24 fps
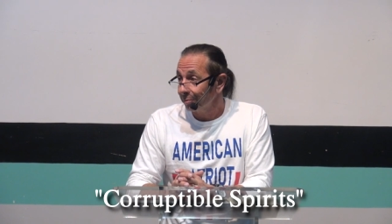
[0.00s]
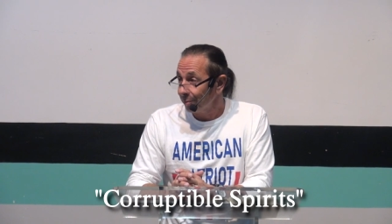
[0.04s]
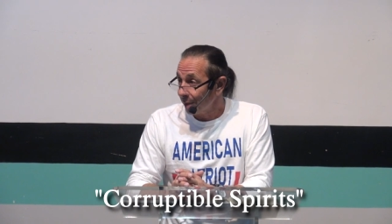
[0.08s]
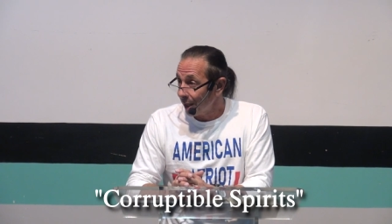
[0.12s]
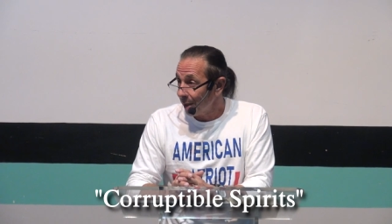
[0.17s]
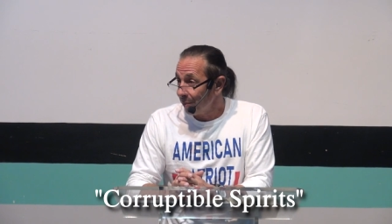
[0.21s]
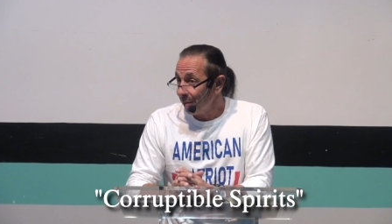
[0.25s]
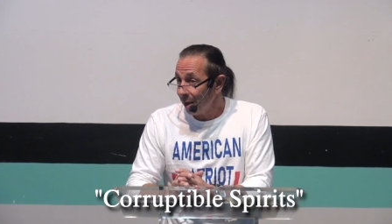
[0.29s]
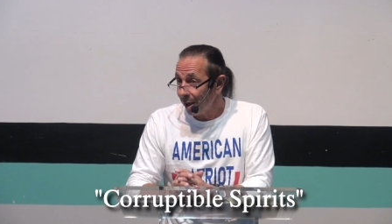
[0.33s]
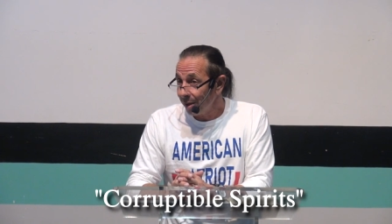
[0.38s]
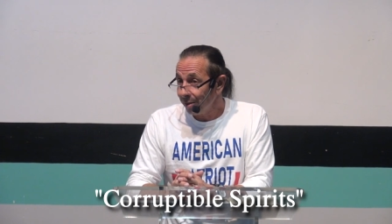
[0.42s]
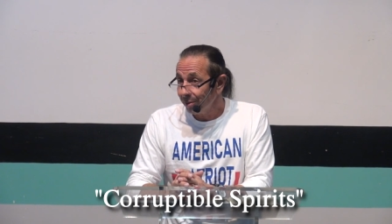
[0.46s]

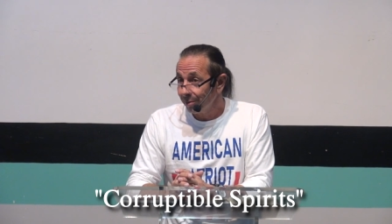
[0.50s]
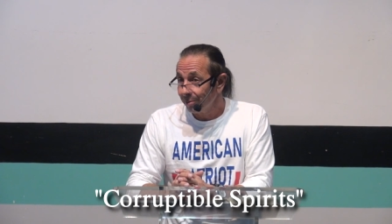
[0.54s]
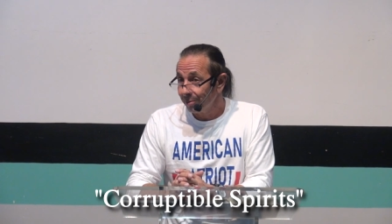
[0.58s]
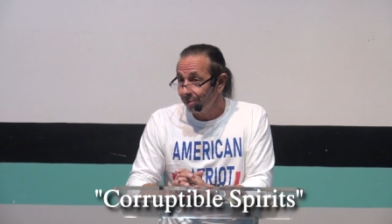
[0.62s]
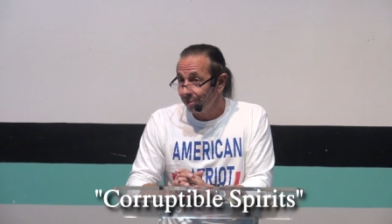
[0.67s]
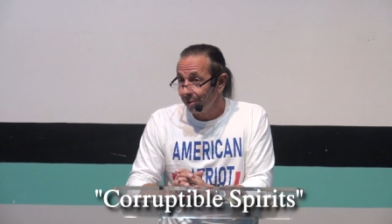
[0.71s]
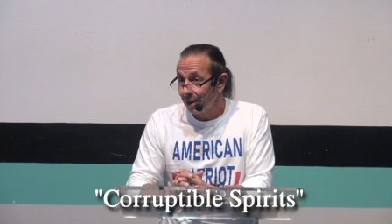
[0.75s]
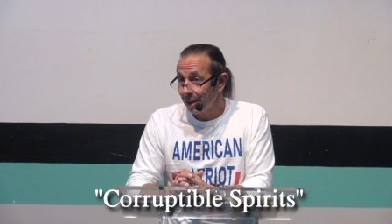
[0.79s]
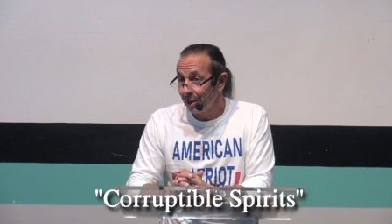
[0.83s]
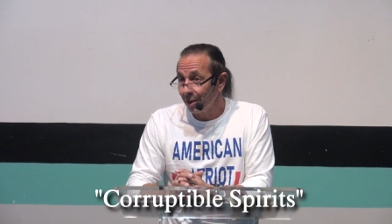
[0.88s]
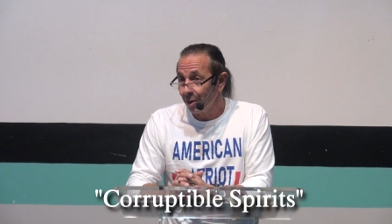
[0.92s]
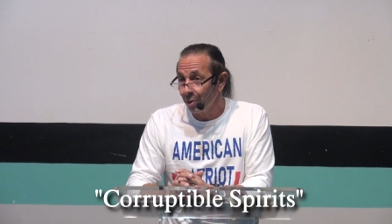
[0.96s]
Amen.
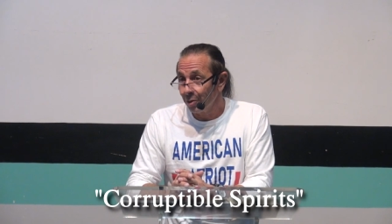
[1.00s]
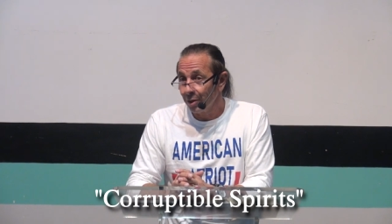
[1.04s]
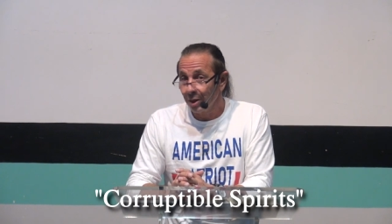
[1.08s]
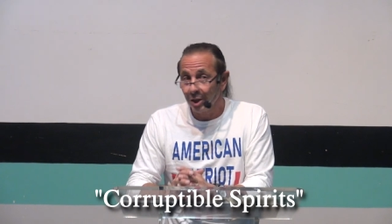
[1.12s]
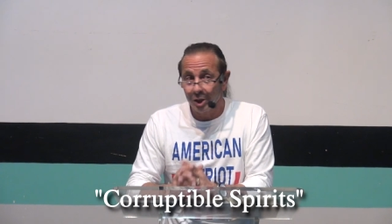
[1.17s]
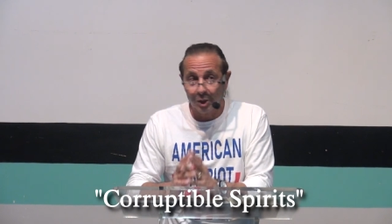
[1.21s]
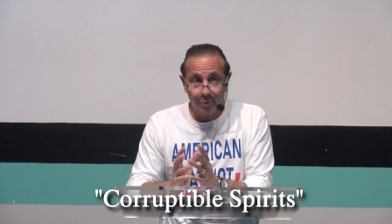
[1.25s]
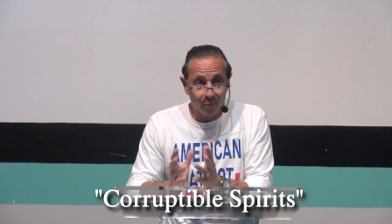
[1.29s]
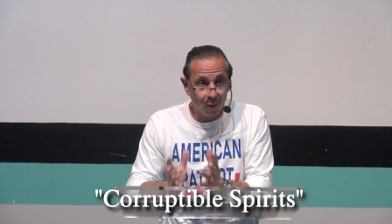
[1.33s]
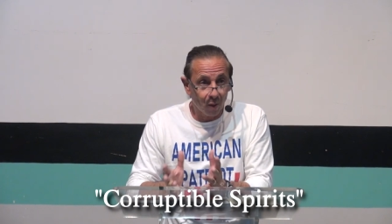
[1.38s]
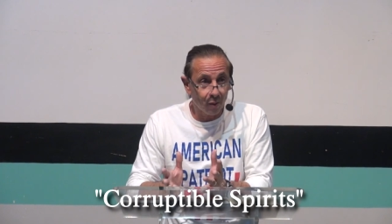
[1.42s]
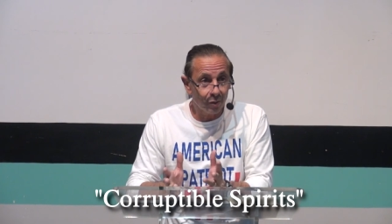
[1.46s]
They not only
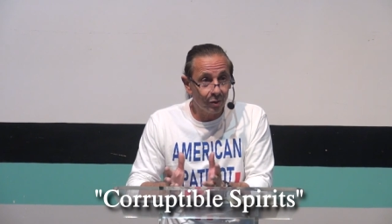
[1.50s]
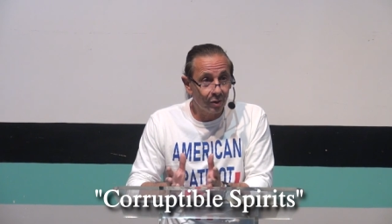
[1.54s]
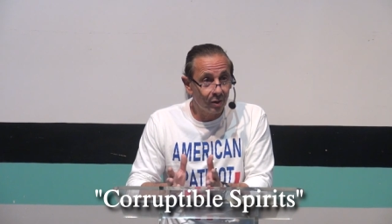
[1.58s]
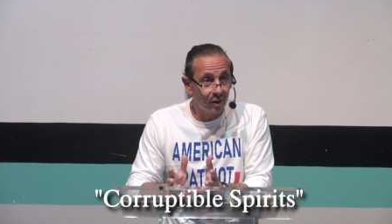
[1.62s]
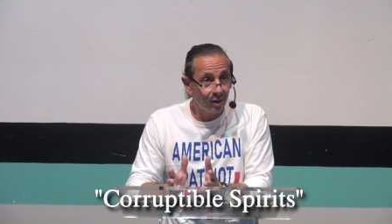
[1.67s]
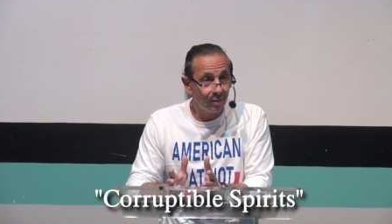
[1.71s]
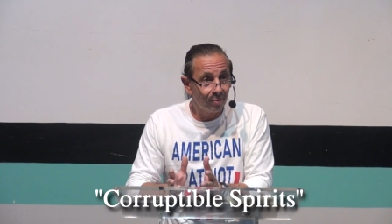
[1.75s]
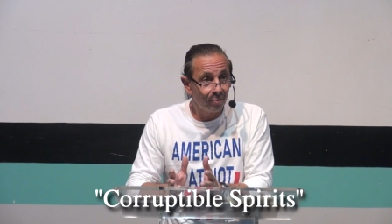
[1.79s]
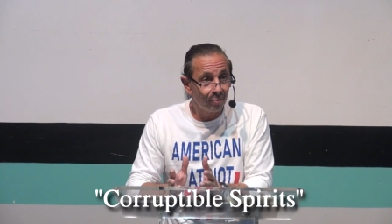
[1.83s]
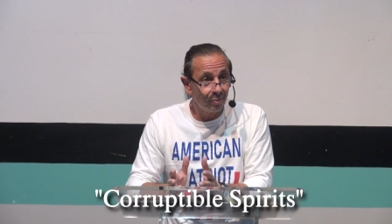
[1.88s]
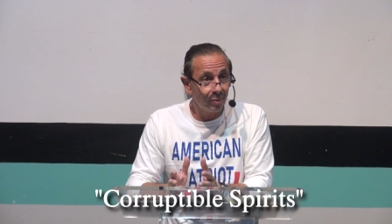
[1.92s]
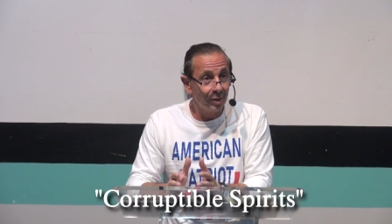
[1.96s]
exposed
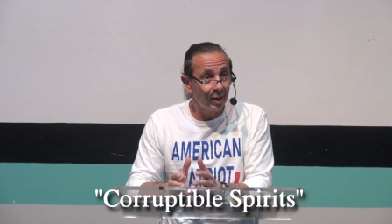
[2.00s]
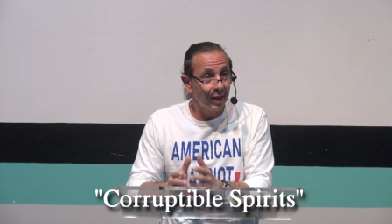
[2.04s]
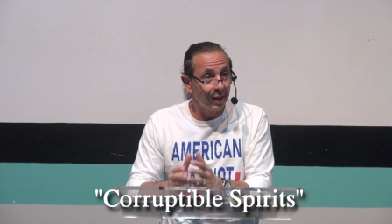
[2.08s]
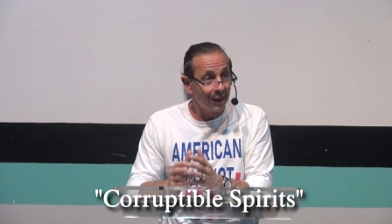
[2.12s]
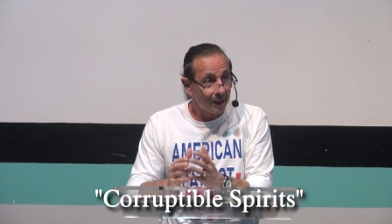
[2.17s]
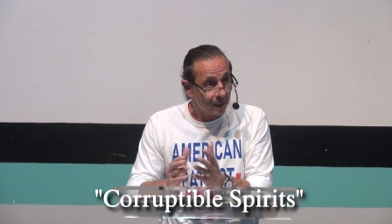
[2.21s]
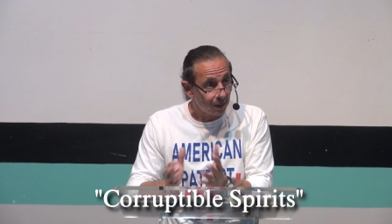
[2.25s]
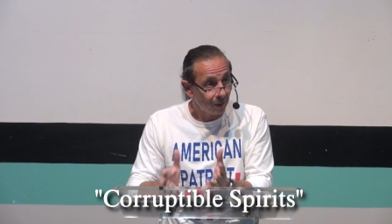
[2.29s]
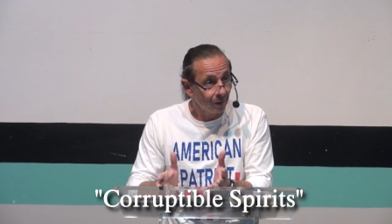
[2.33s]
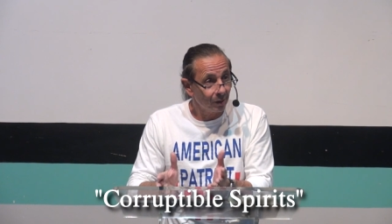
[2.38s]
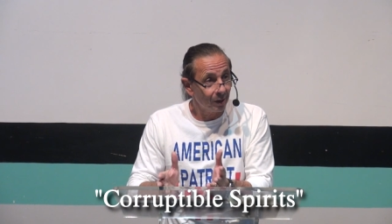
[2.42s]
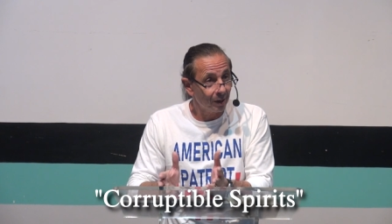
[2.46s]
it, but they
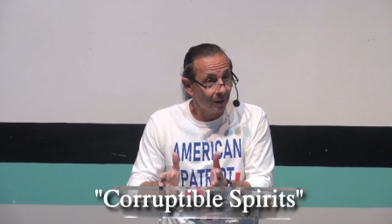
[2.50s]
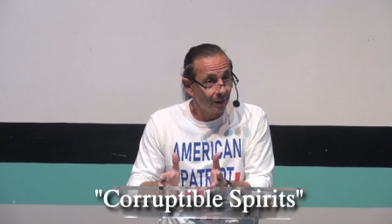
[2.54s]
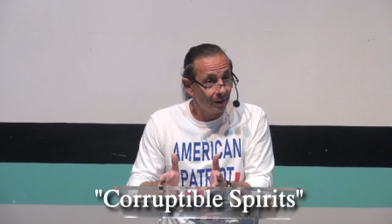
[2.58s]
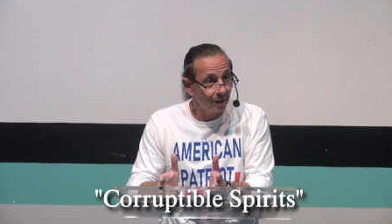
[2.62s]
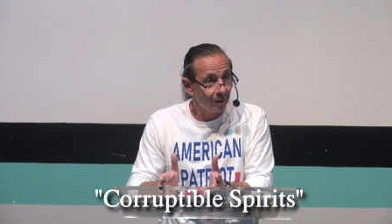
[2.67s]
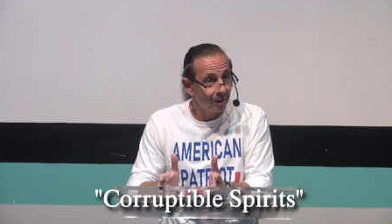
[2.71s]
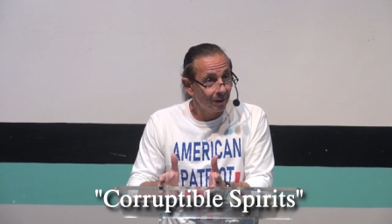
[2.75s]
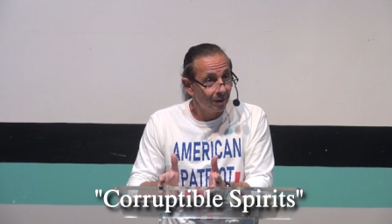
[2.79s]
killed it.